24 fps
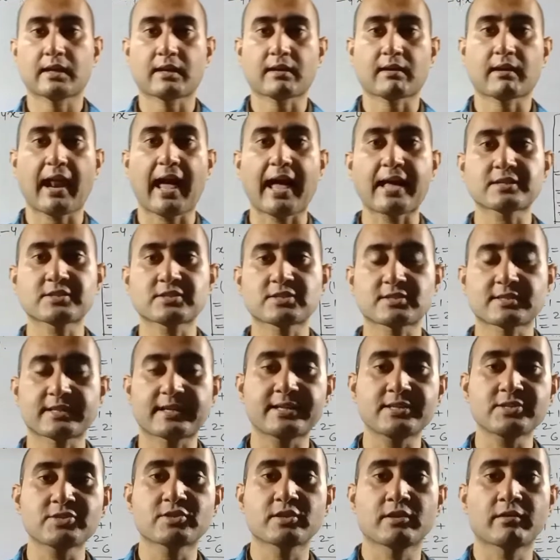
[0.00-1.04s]
Class
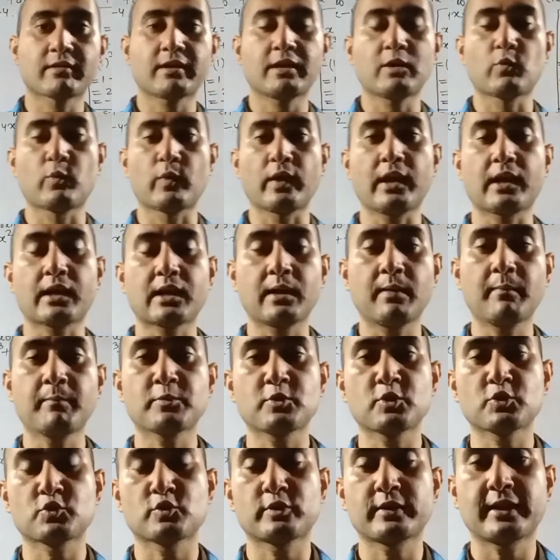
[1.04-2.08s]
10 children, welcome
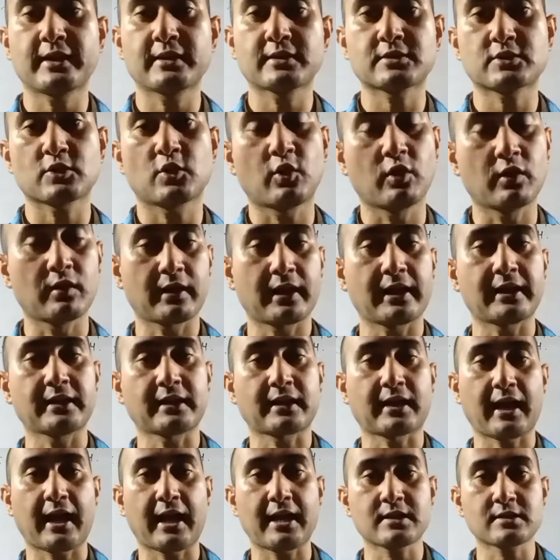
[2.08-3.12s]
to today's online
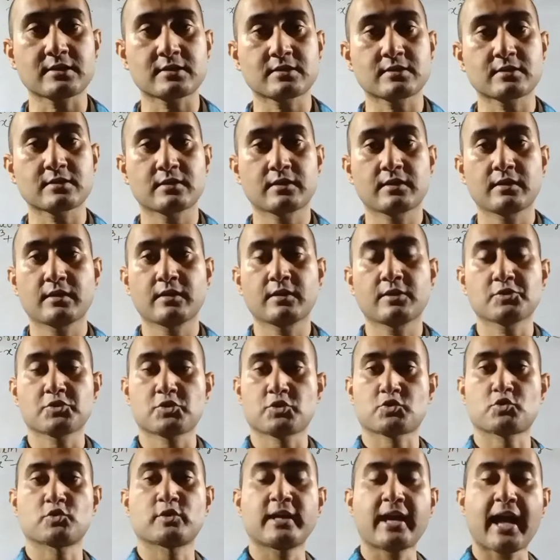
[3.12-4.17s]
class. So
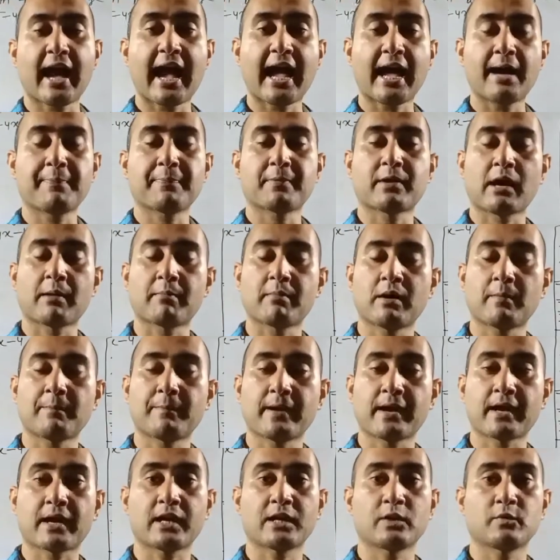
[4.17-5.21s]
today I have come
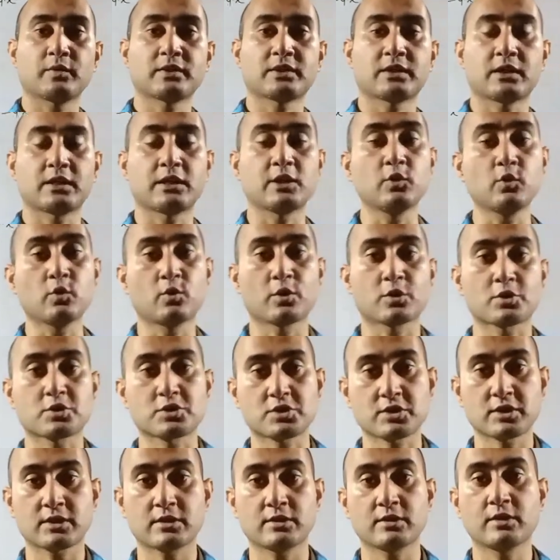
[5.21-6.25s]
up again with a new
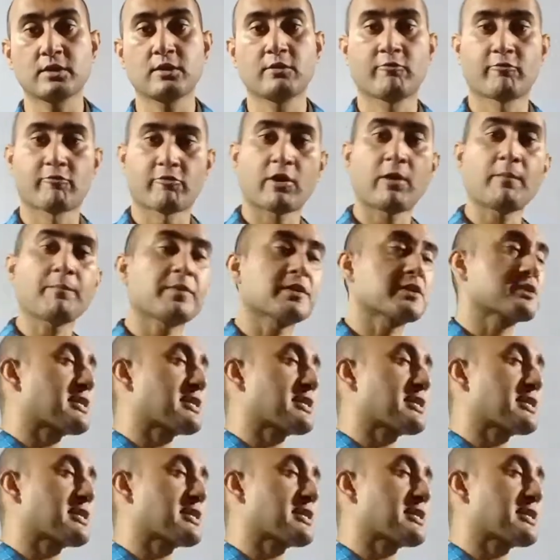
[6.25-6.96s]
question from the